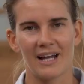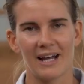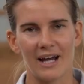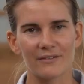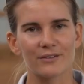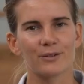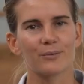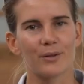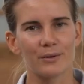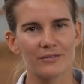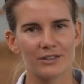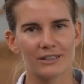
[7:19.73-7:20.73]
After what
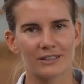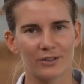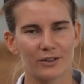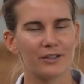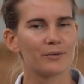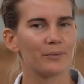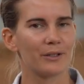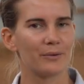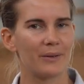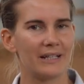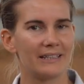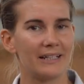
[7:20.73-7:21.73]
we've just learned with
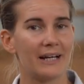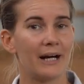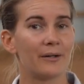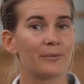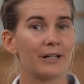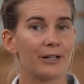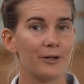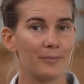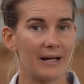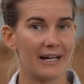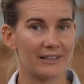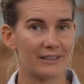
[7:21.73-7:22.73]
Wendy, I want to go
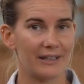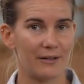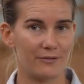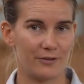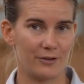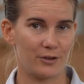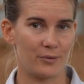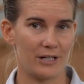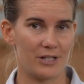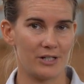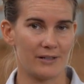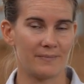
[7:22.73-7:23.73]
back to that first
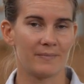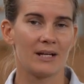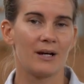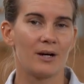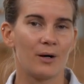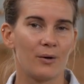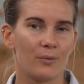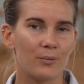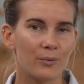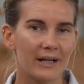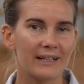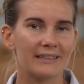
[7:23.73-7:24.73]
question.
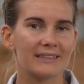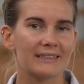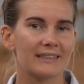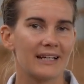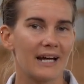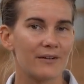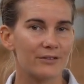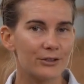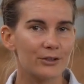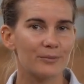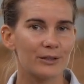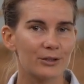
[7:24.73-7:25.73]
What have
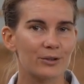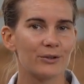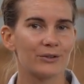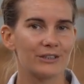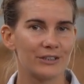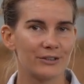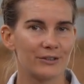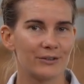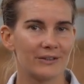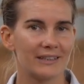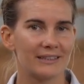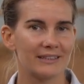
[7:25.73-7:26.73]
you been told to
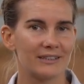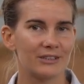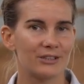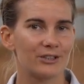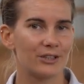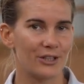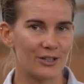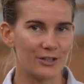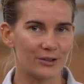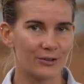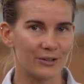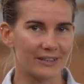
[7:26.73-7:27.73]
do to turn your
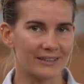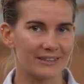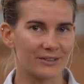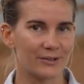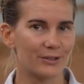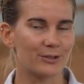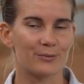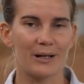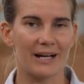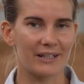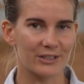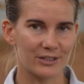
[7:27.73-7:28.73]
horse or to
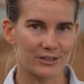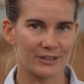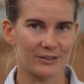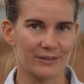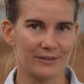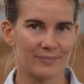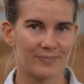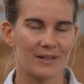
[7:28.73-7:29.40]
ride a circle?